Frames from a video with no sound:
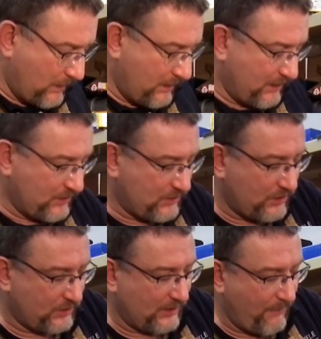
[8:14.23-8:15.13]
this is a
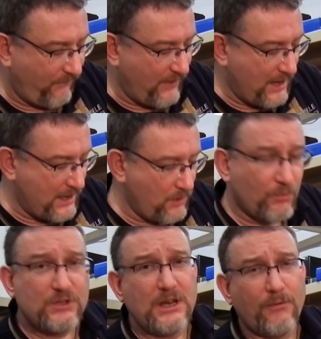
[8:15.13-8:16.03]
slip fit in the
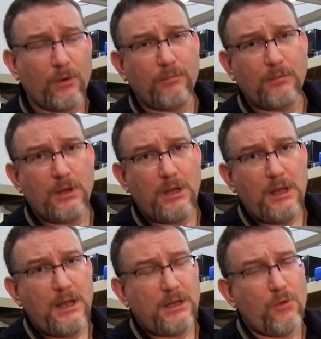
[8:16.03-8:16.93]
receiver.
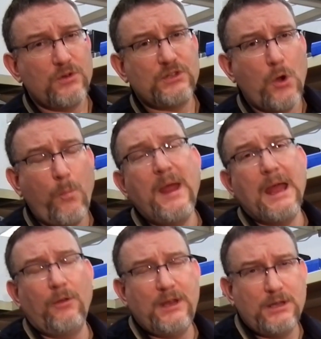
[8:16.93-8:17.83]
There is no
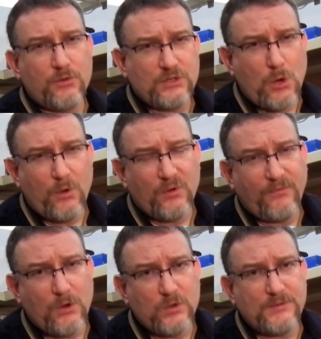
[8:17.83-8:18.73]
pounding, there's no
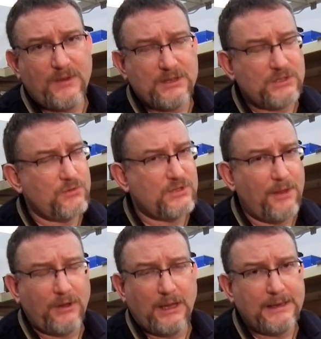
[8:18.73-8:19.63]
interference fits, there's
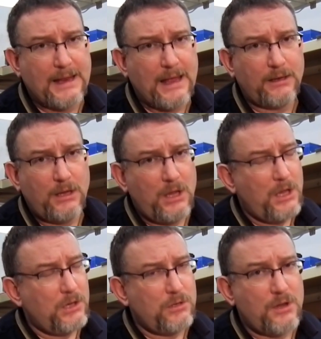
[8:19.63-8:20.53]
nothing like that.
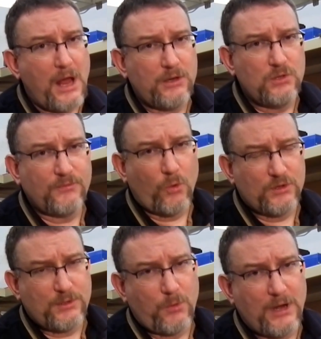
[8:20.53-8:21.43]
Do not use force
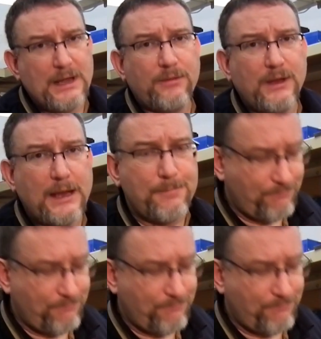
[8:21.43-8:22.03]
to put anything in.